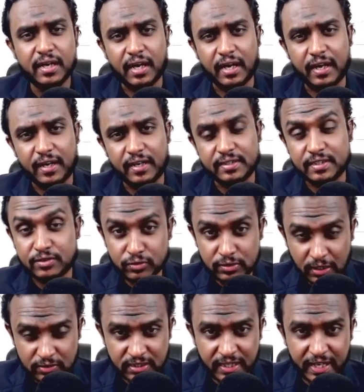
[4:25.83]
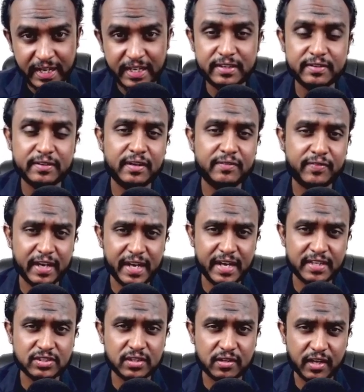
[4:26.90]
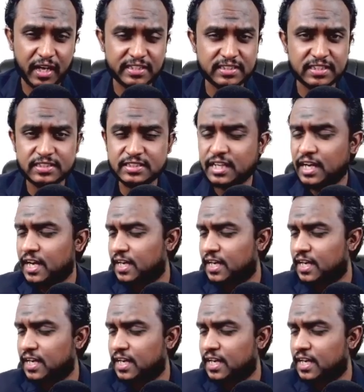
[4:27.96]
the 2008 financial crisis.